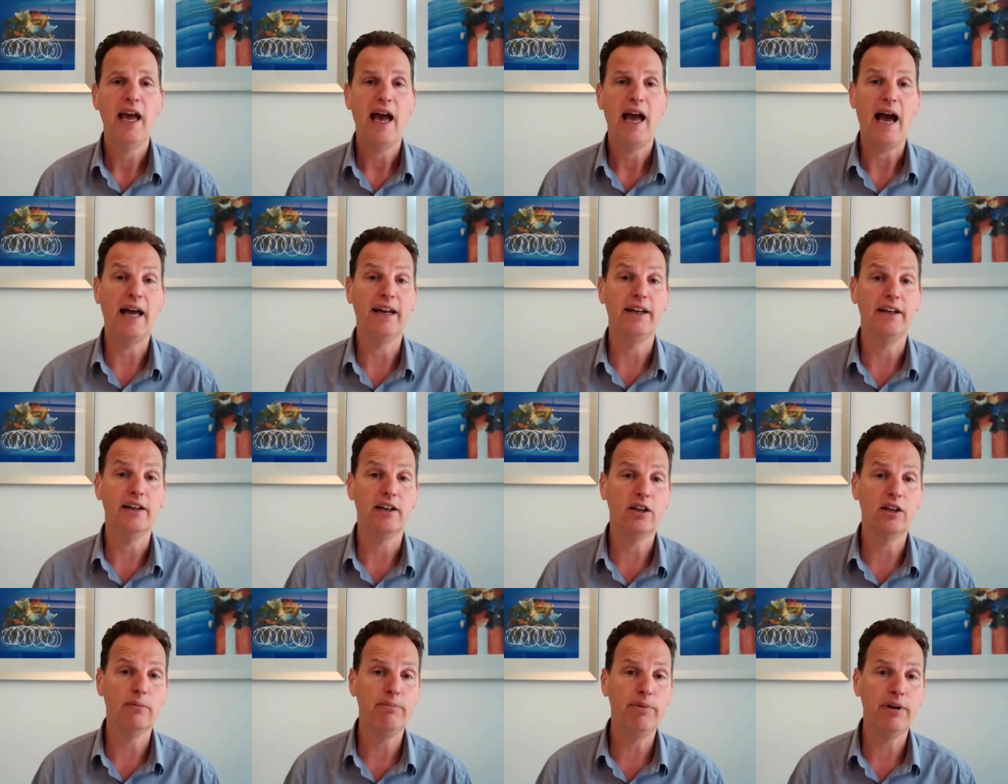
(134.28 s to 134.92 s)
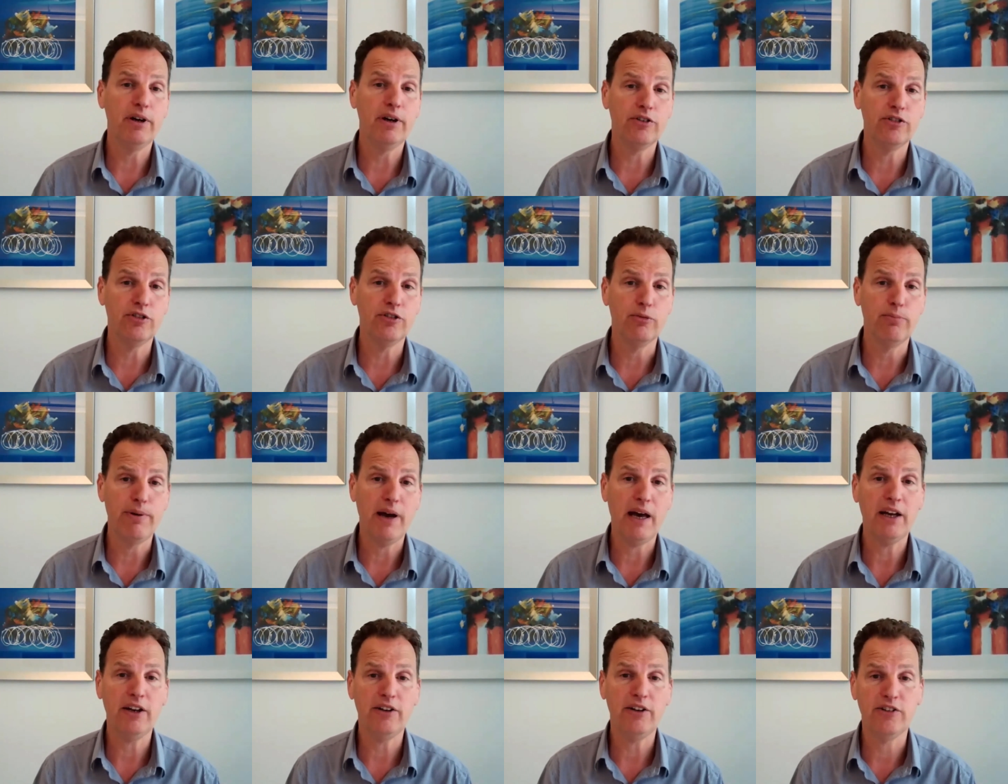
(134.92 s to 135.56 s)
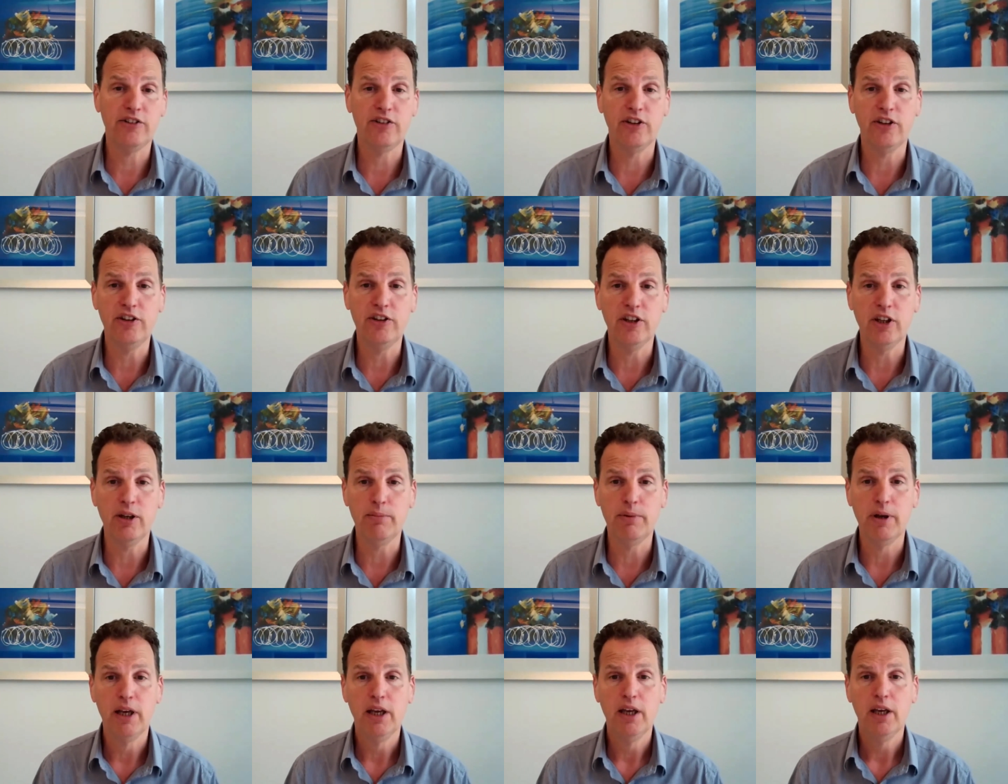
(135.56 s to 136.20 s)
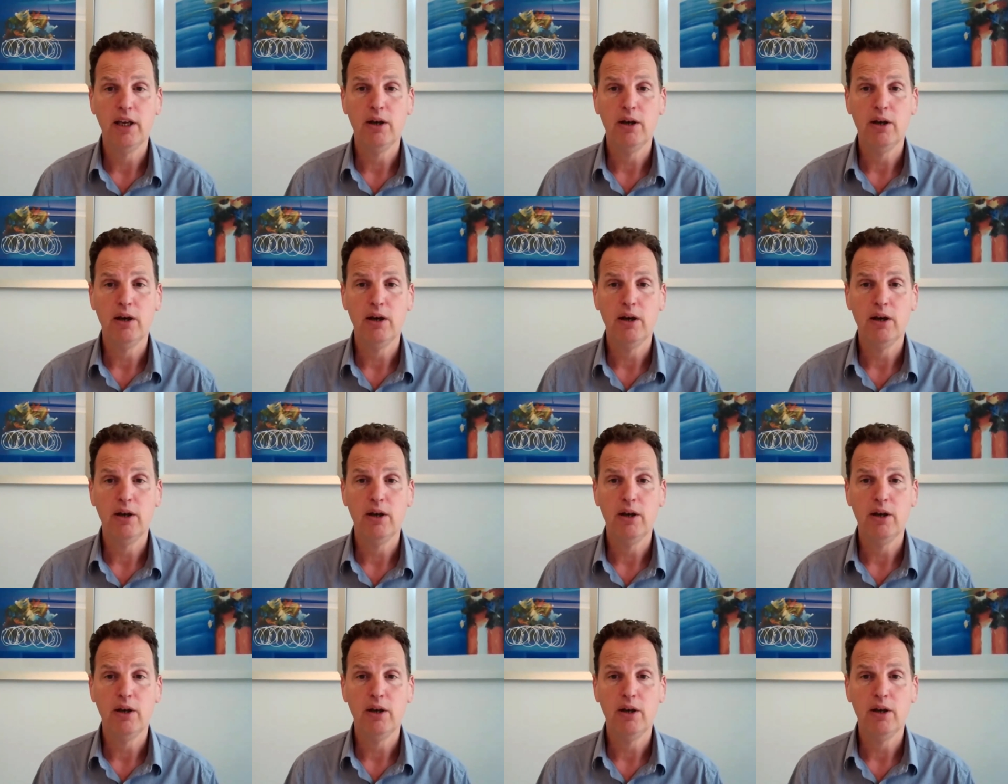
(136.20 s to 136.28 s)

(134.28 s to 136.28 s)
and compares upadacitinib